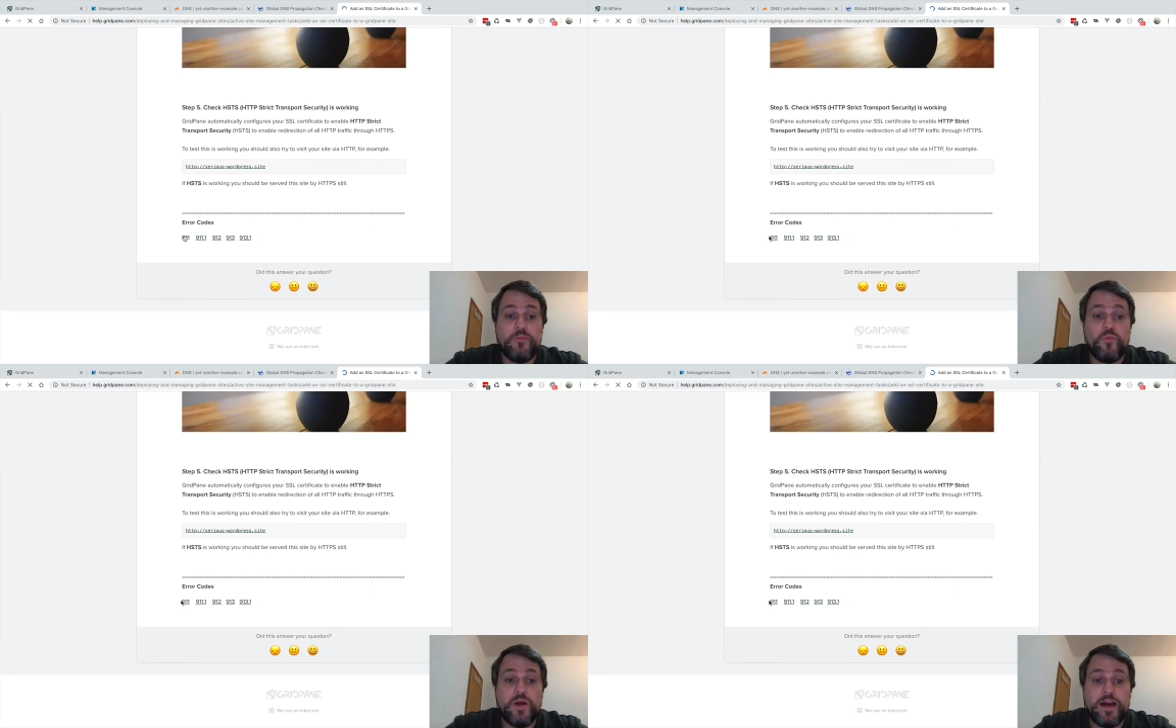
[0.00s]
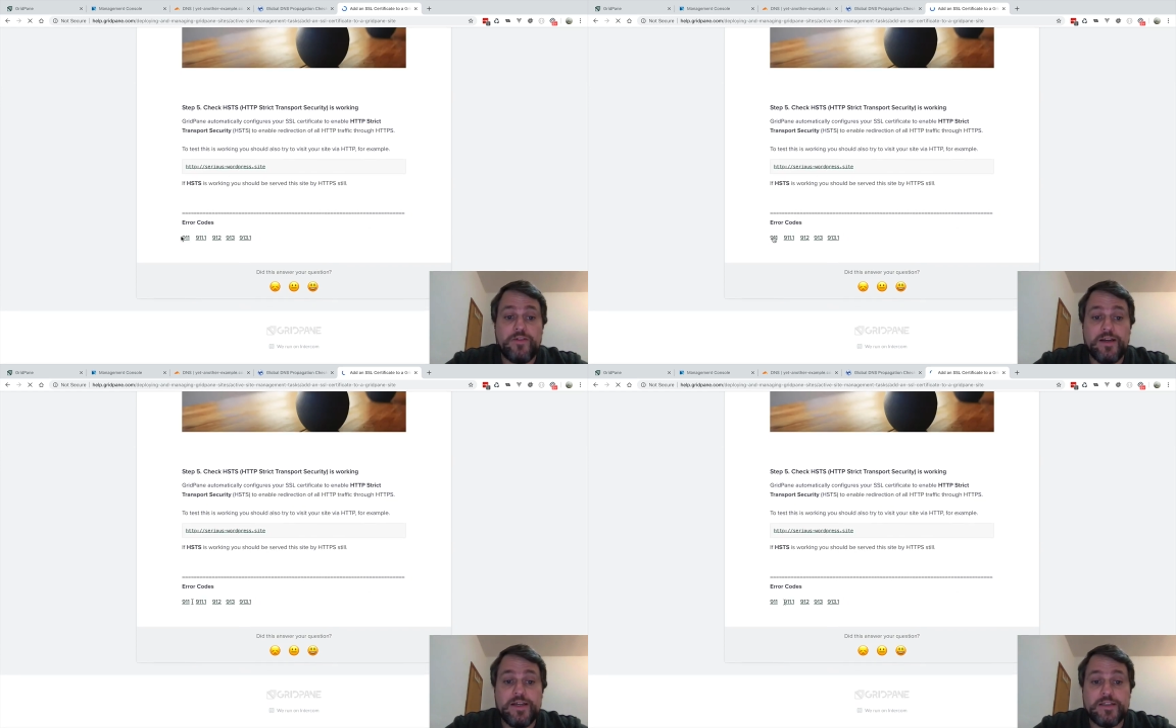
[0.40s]
we have
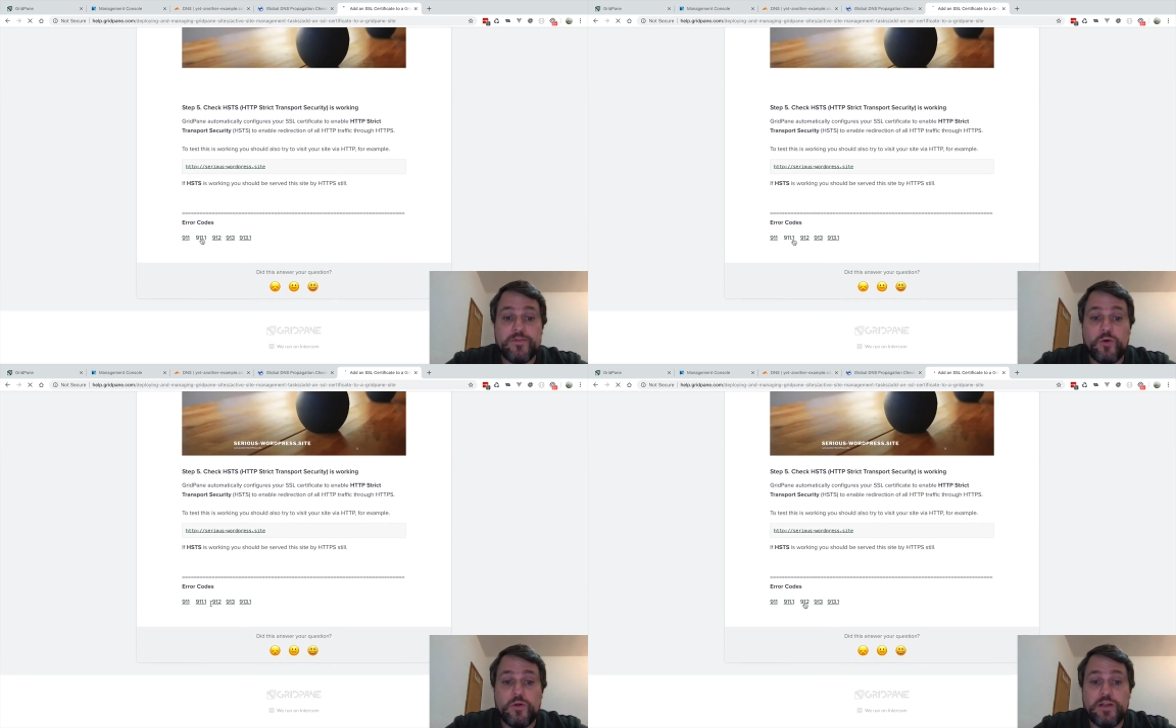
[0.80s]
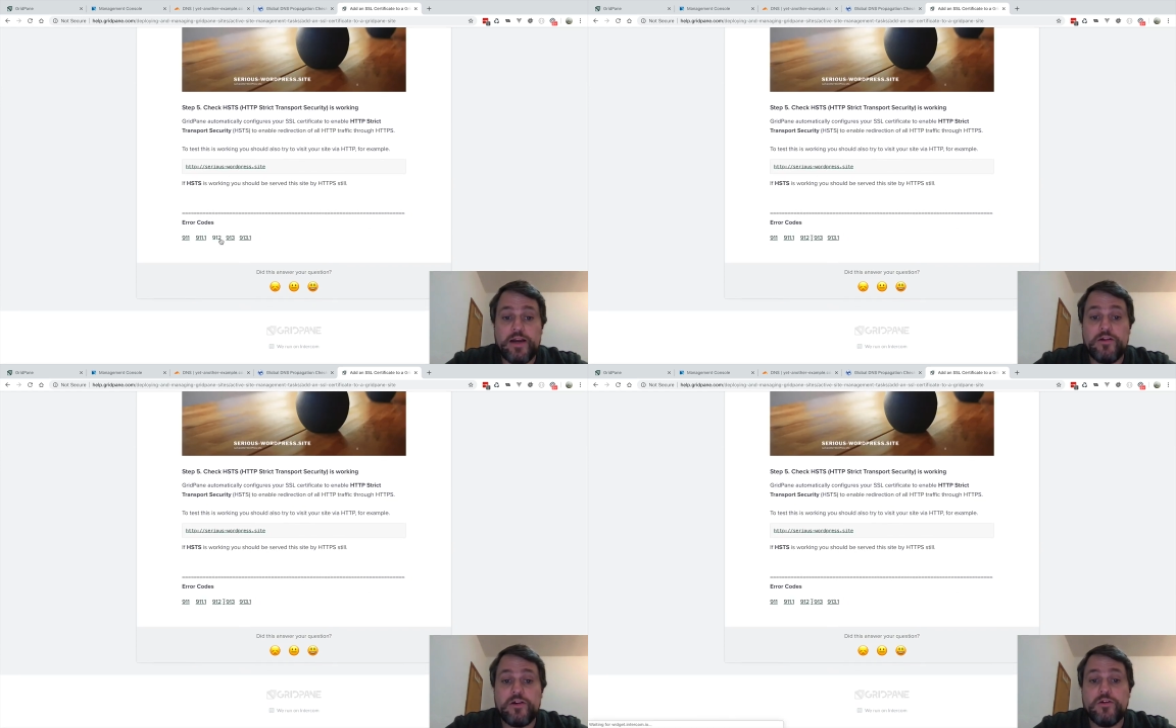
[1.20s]
a list of all the
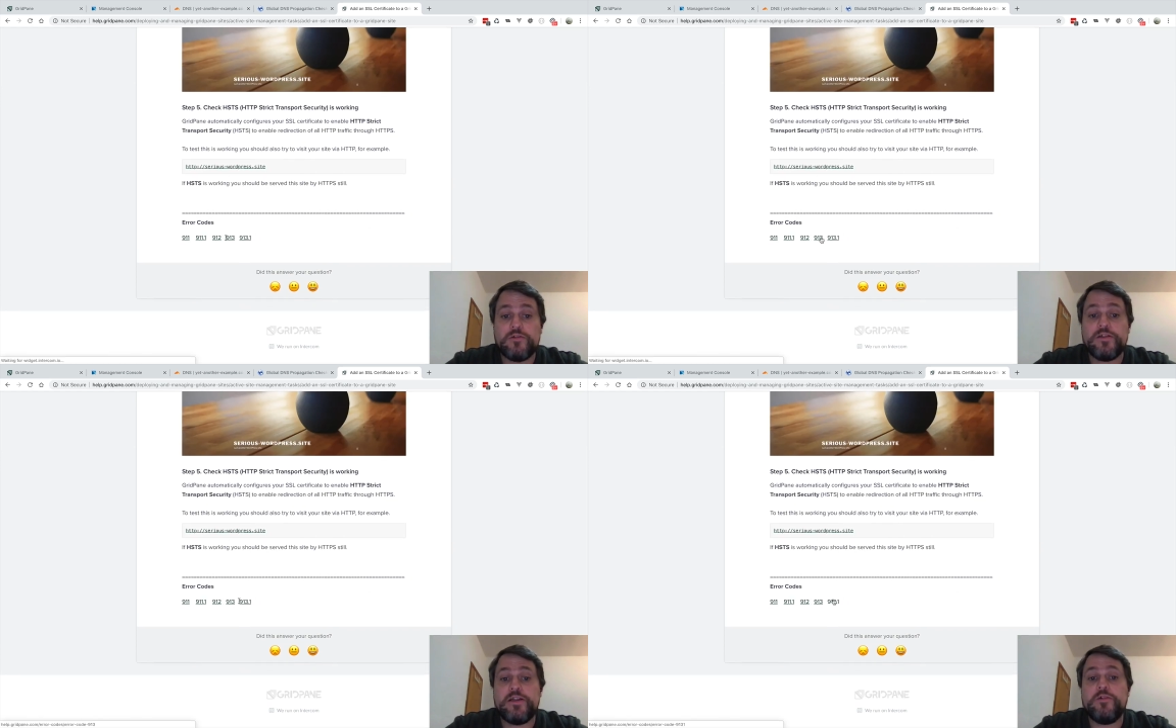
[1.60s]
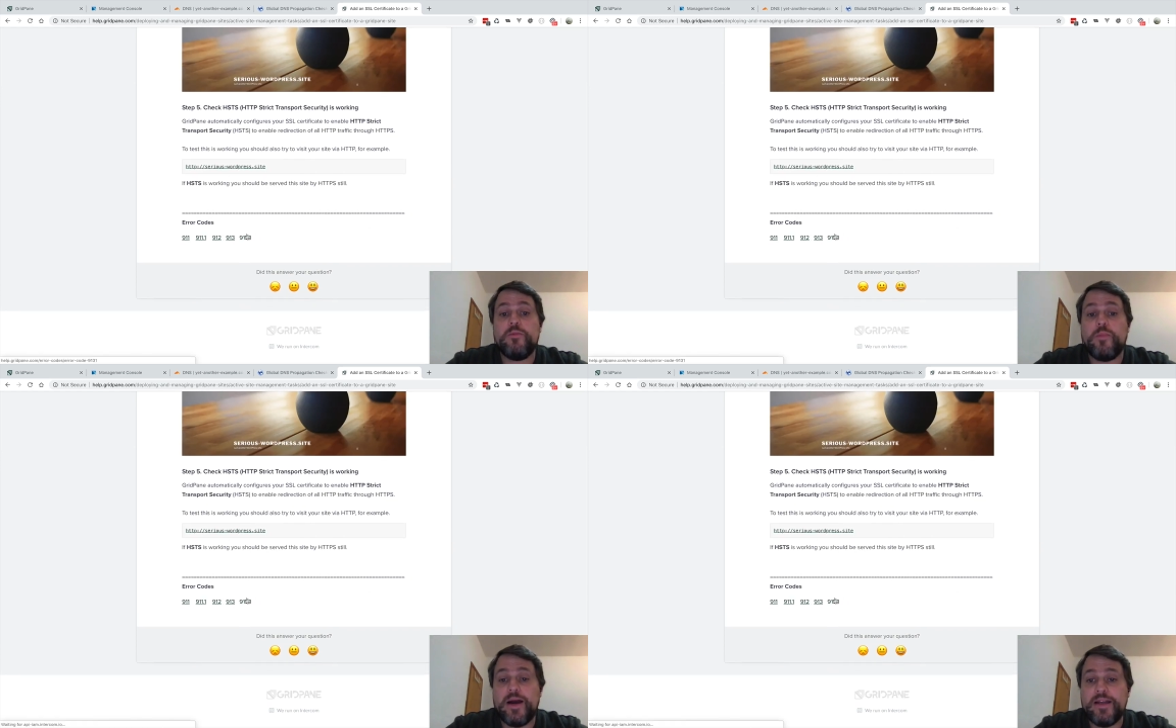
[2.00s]
error codes that you
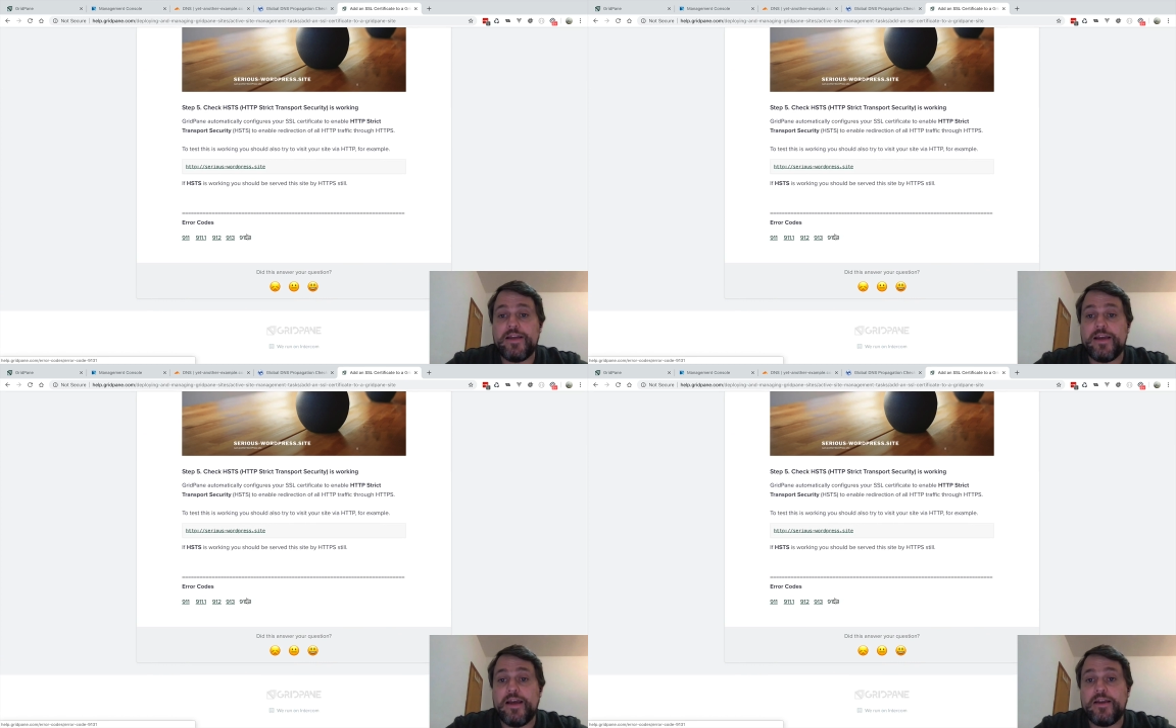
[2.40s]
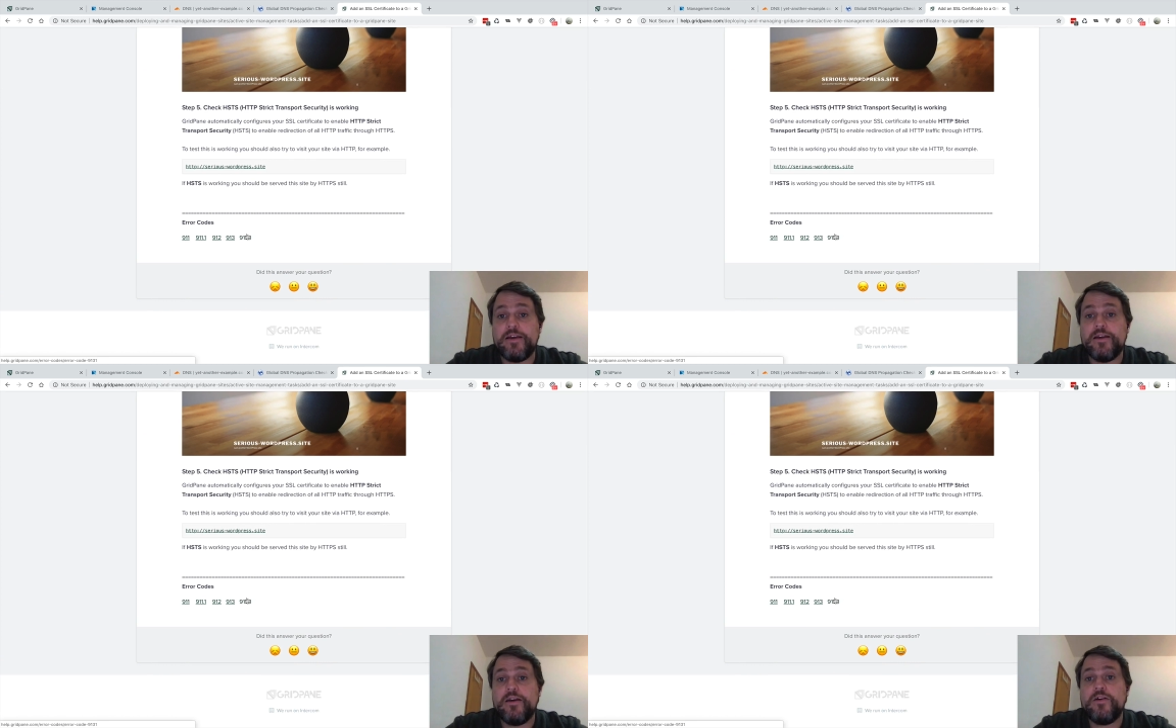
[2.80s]
might get
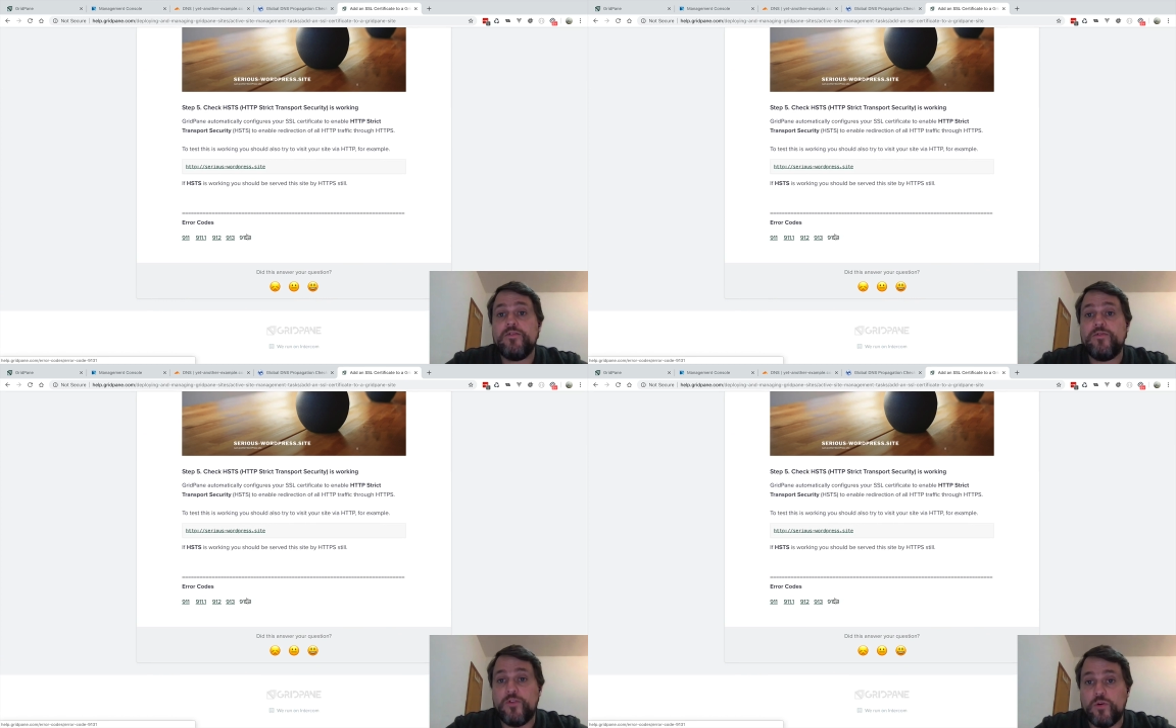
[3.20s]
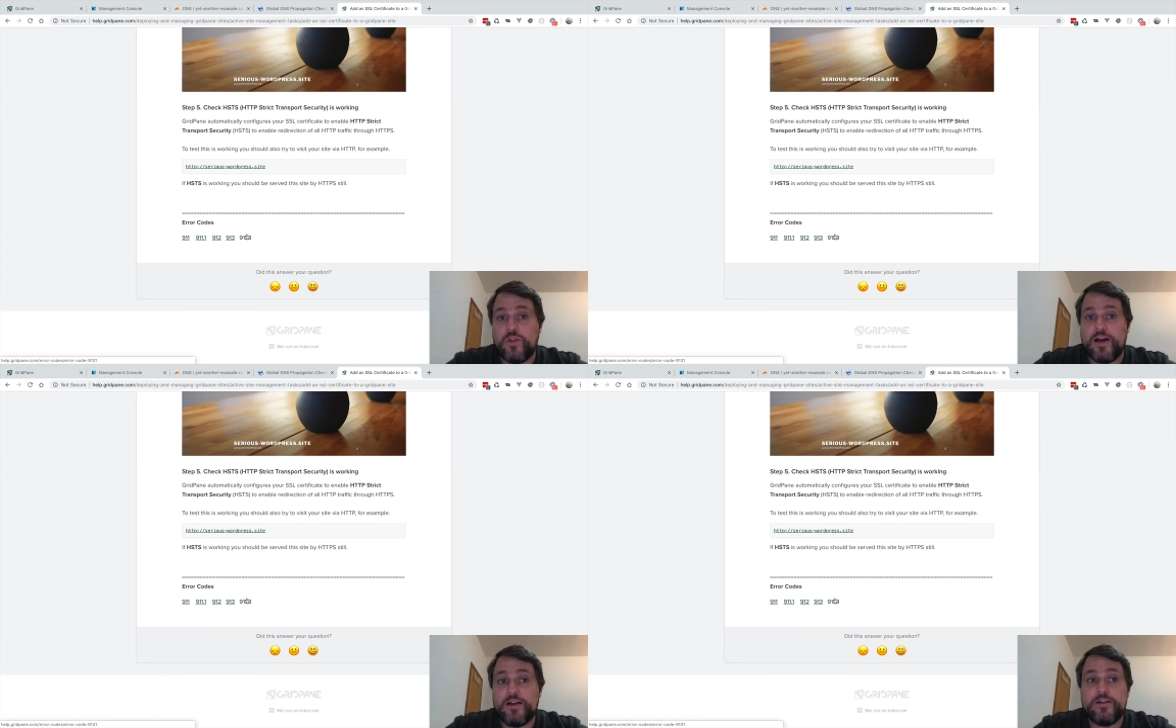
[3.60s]
for
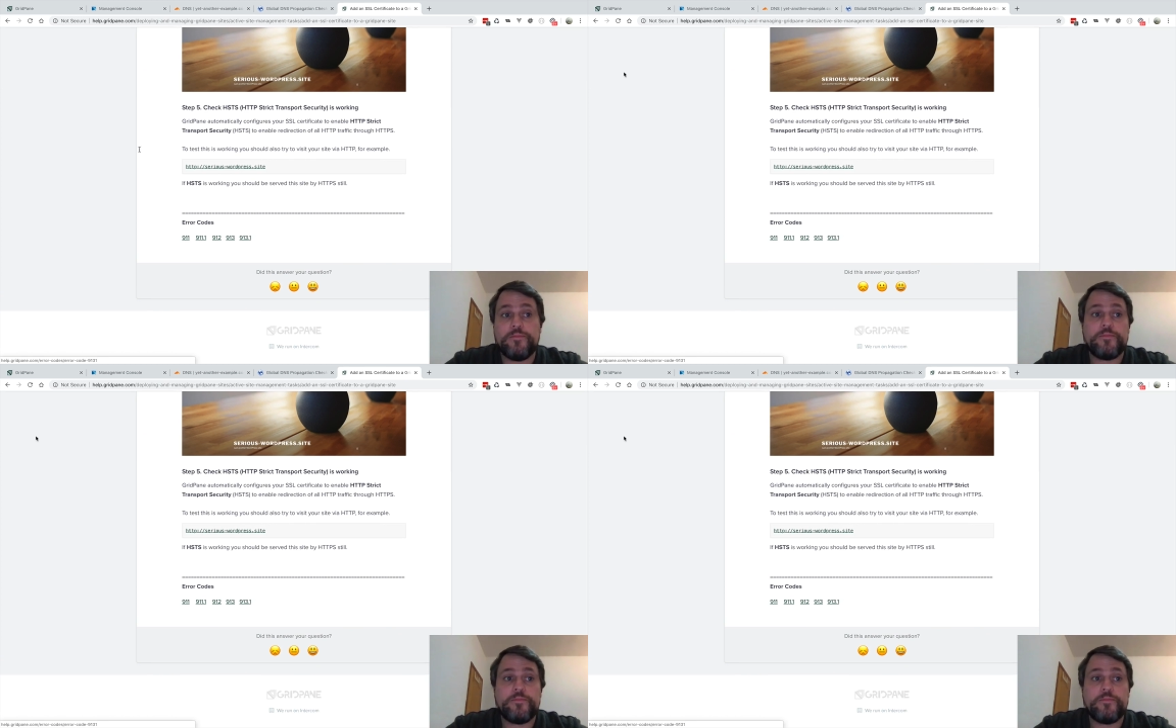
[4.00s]
that.